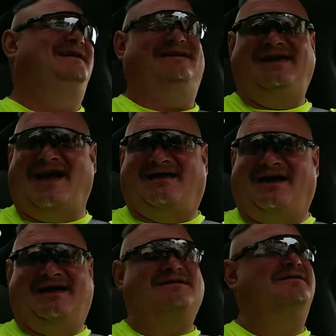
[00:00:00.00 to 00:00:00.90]
Yeah,
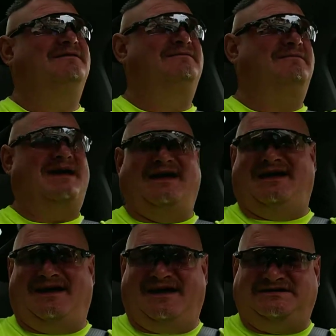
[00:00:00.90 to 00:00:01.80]
like my
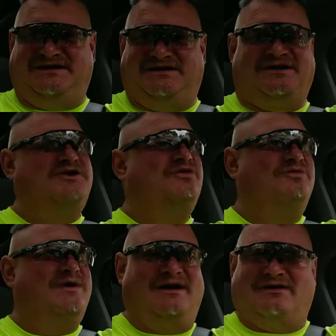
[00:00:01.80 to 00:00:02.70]
engineering
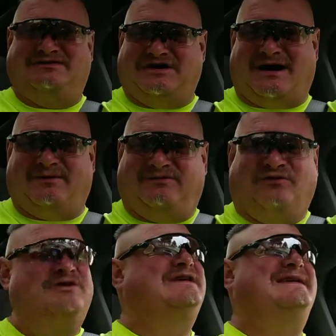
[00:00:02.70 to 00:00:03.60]
career job of
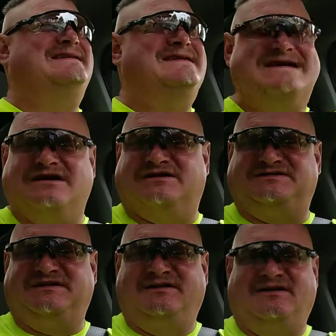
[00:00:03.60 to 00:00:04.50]
14
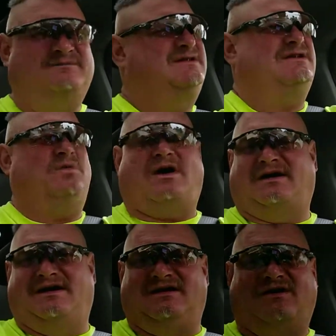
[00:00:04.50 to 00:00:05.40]
years. I'm just going to
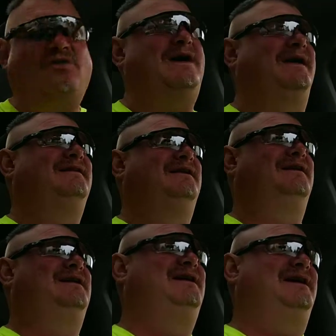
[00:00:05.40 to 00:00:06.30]
walk in and quit.
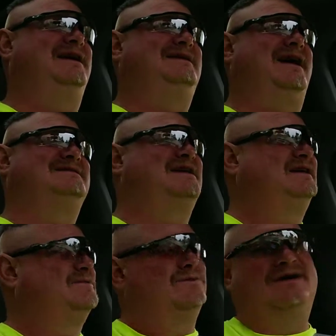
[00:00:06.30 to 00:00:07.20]
And Dad's like,
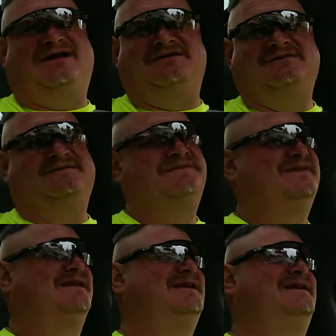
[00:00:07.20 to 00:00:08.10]
well,
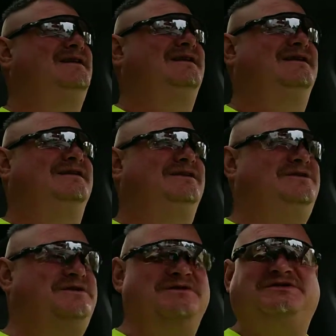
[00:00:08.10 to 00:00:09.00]
you
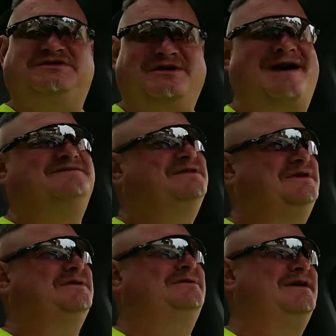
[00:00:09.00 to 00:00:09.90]
do what you have to
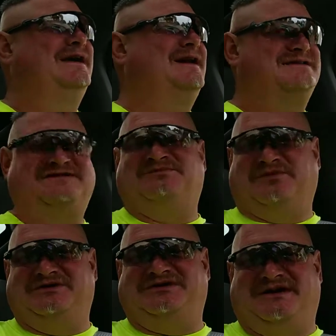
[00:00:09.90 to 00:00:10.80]
do, and I'll
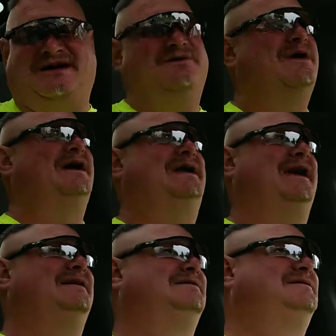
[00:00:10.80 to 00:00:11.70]
support you in any way I can.